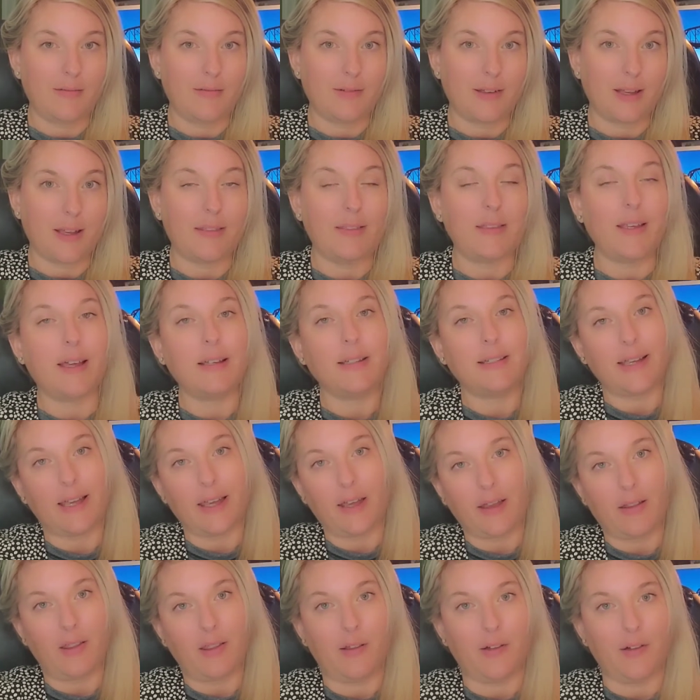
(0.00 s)
And that
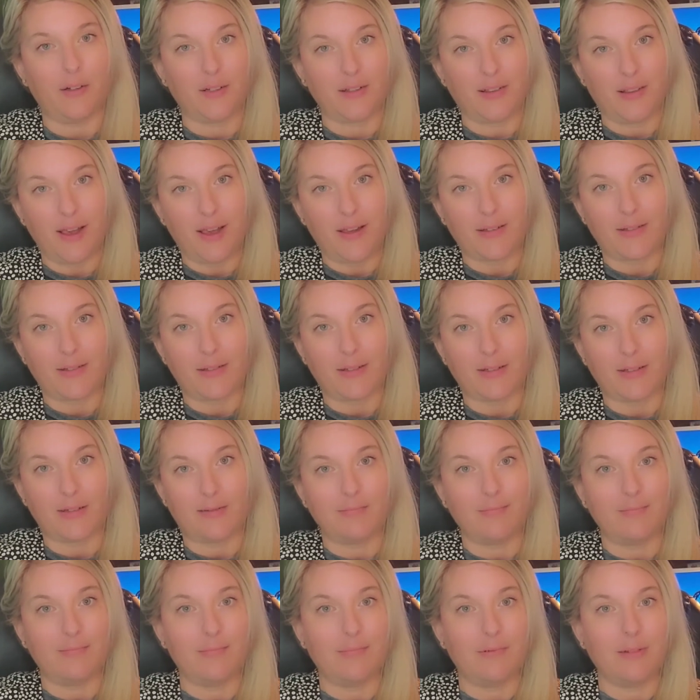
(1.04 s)
day I learned a
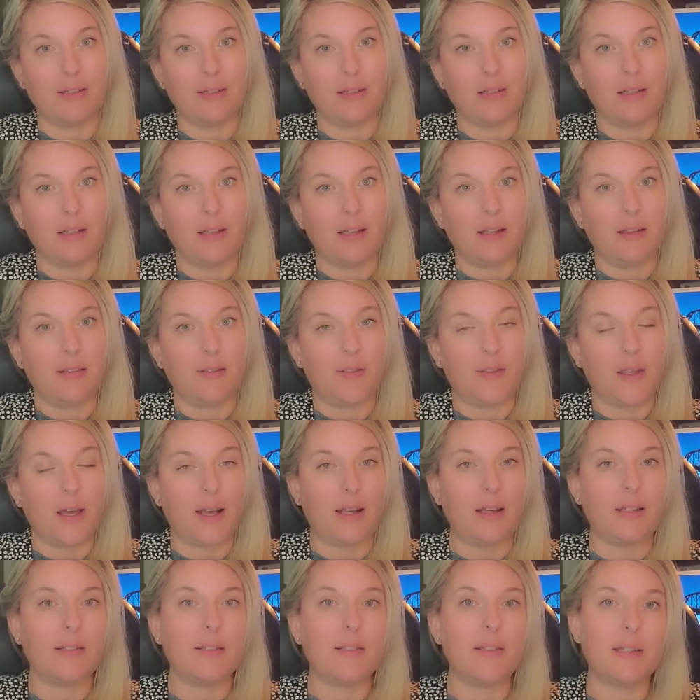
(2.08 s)
lesson,
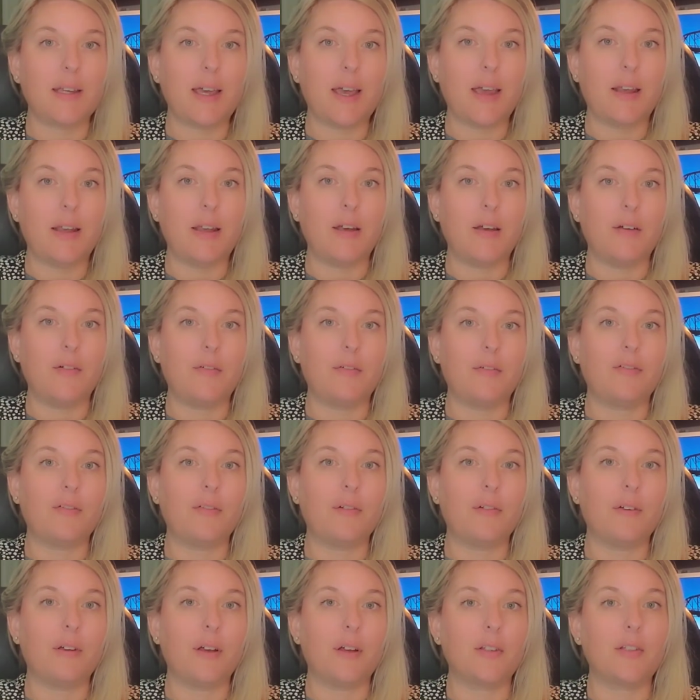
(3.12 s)
that instead of
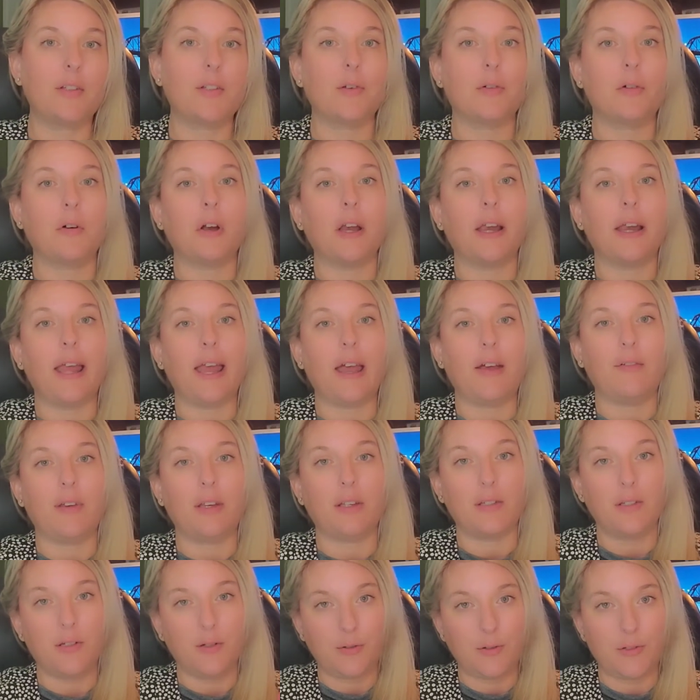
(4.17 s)
a story
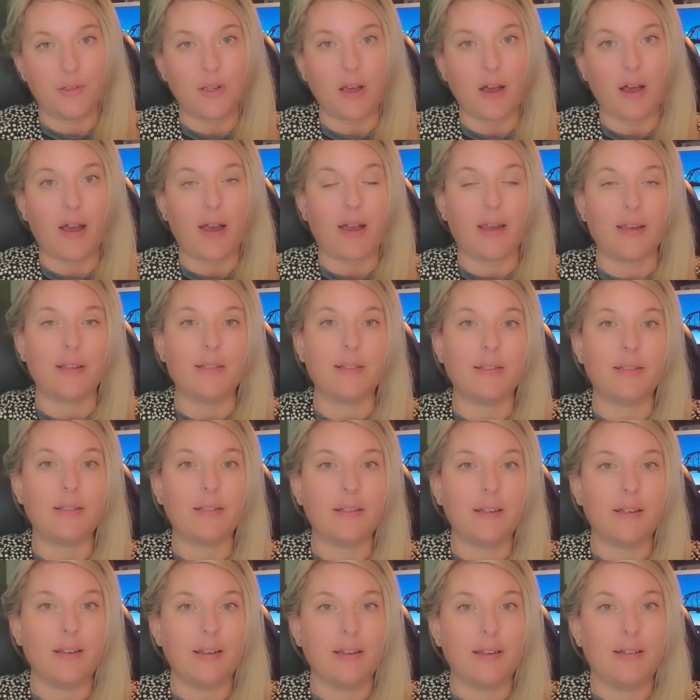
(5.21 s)
having two sides,
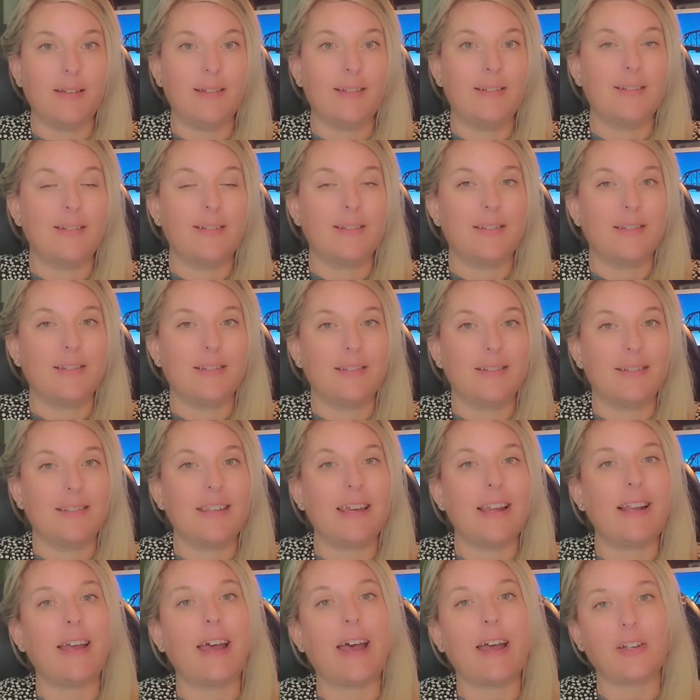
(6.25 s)

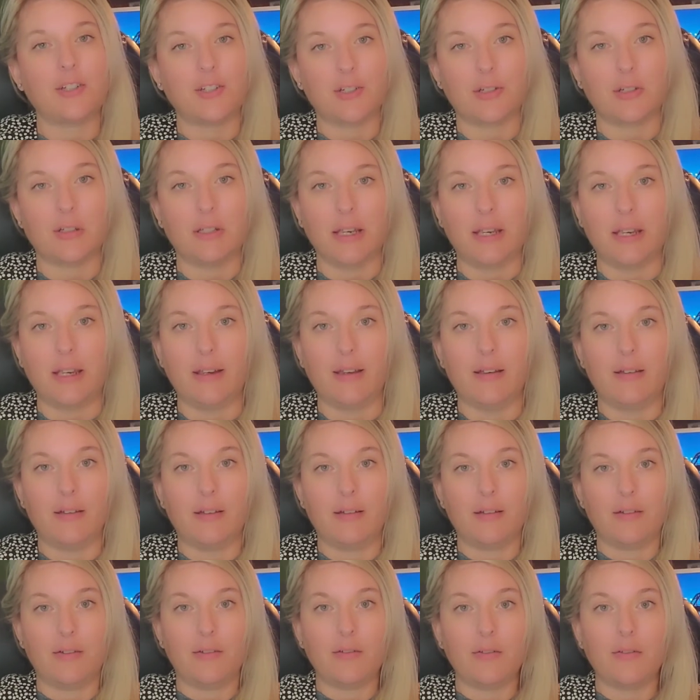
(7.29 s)
that actually
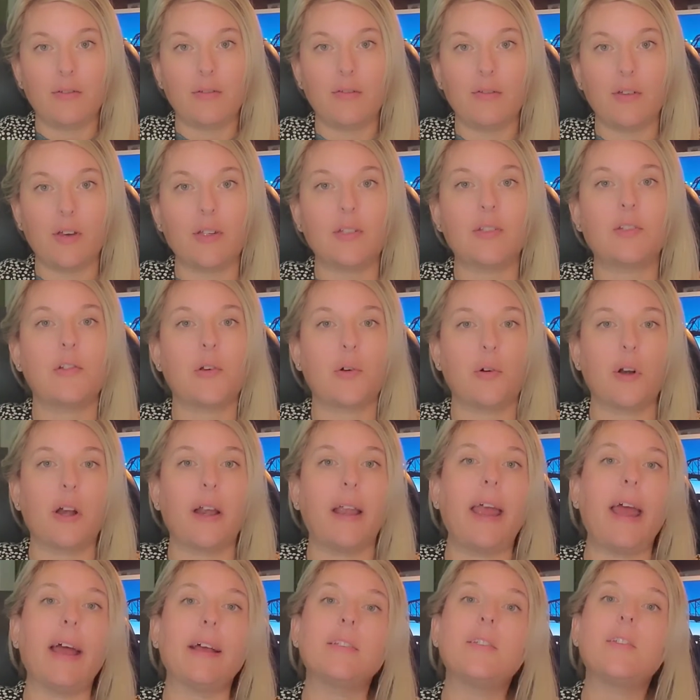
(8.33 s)
a
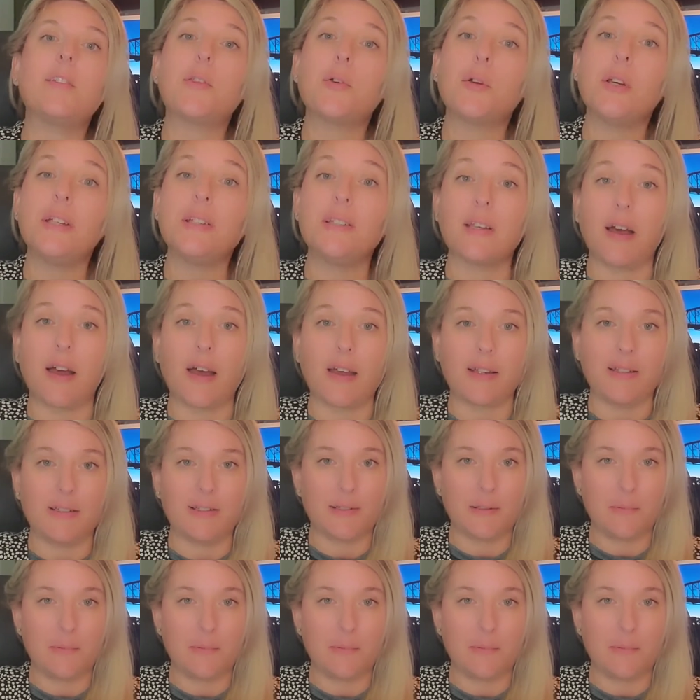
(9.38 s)
story has three sides.